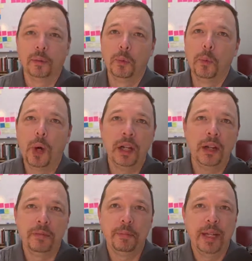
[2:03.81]
one
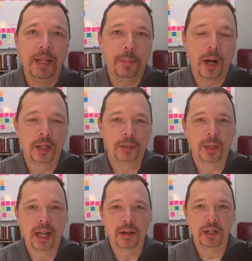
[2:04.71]
of many
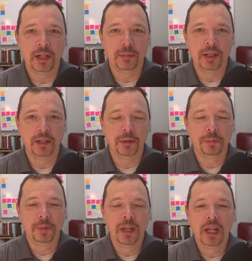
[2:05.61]
possible outcomes is.
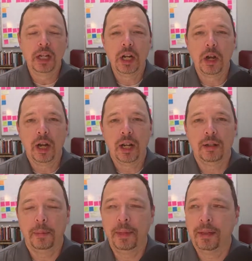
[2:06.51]
You know, I,
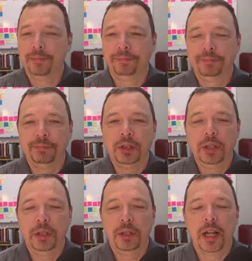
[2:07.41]
I mean, you,
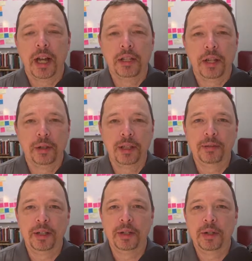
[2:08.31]
you, guys know,
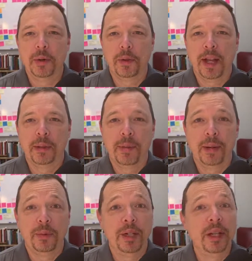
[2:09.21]
live here in North
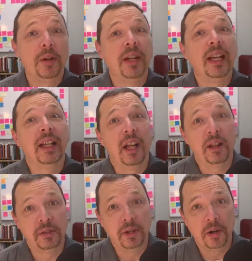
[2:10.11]
Alabama. We don't get a
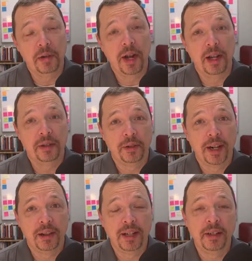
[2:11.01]
lot of snow and ice
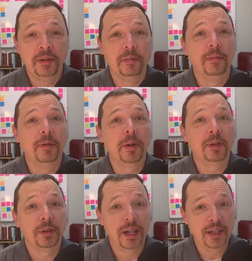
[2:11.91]
around here, and
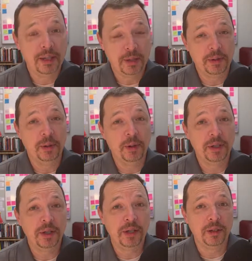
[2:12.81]
folks around here don't know
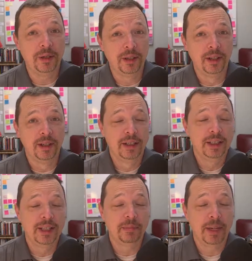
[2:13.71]
what to do
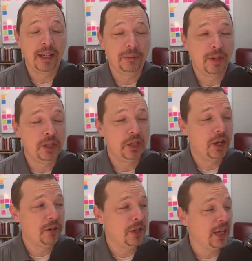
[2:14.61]
except make French
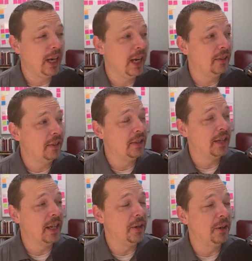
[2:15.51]
toast, I guess, because
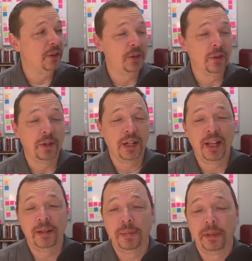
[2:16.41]
they go to the store to
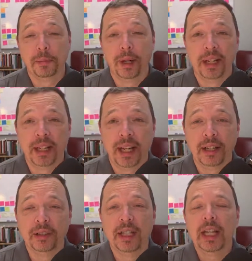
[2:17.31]
get milk bread and
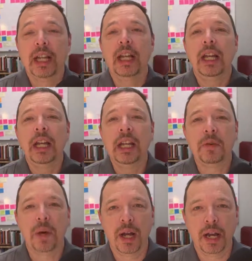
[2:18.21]
eggs.
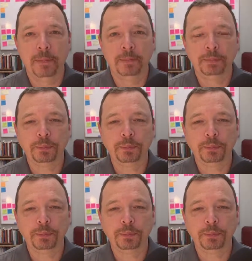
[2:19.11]
Anyway,